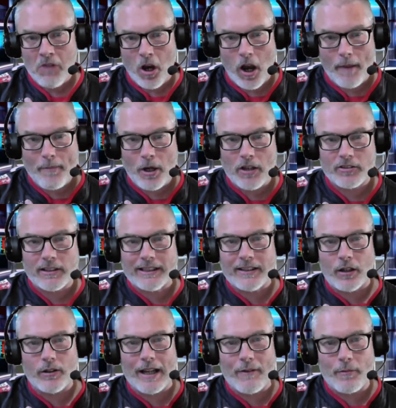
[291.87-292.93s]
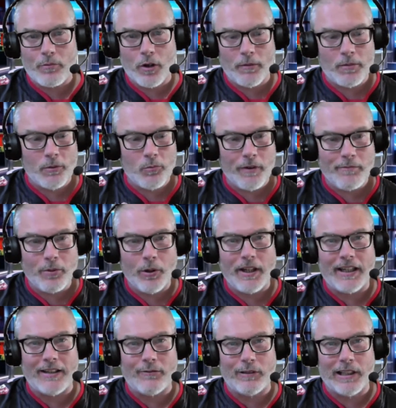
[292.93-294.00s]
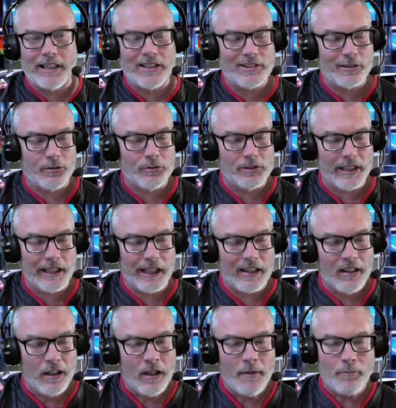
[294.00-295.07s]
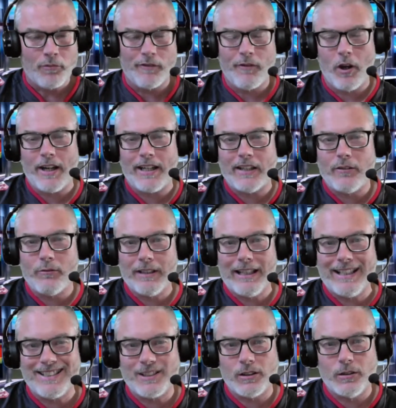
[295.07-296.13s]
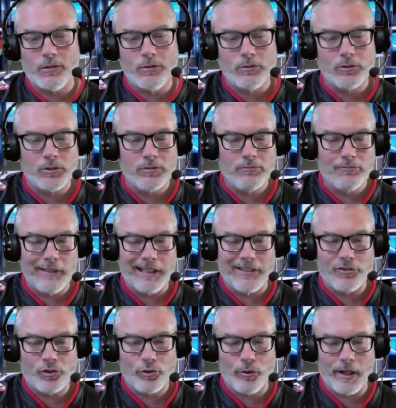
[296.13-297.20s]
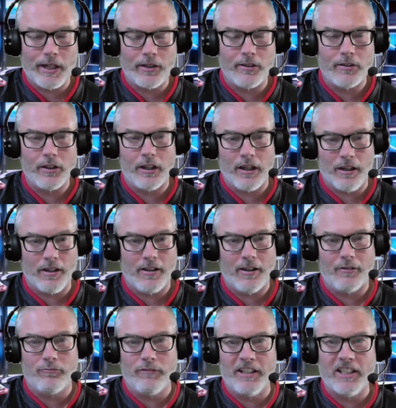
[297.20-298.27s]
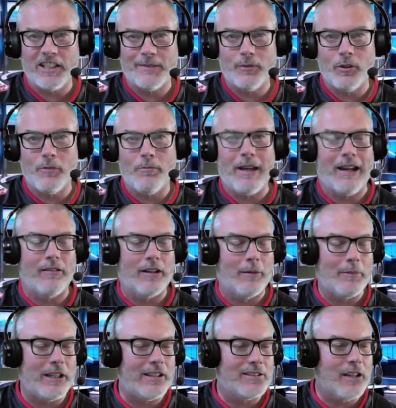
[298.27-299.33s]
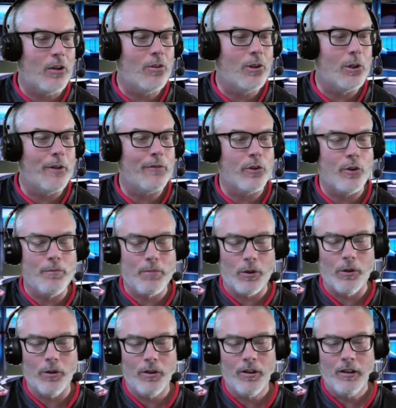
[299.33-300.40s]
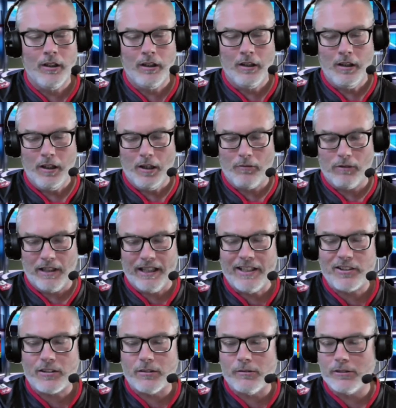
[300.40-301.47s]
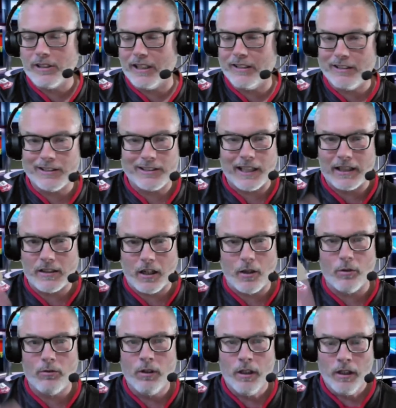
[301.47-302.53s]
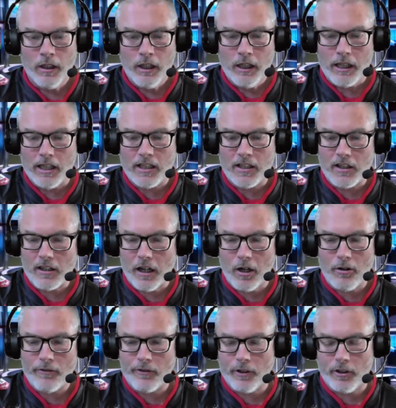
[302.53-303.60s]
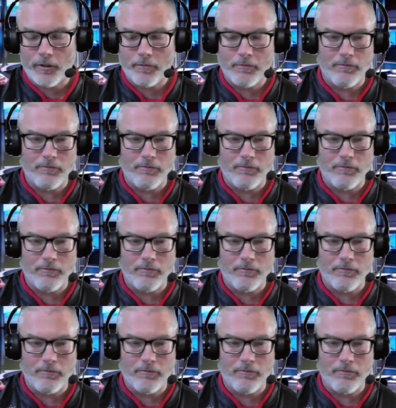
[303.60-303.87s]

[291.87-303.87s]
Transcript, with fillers: I personally don't have a problem with putting a release clause in it, providing the release clause is triggered at a reasonable amount. I mean, it's no good if you put a release clause in that says, oh, he can go for,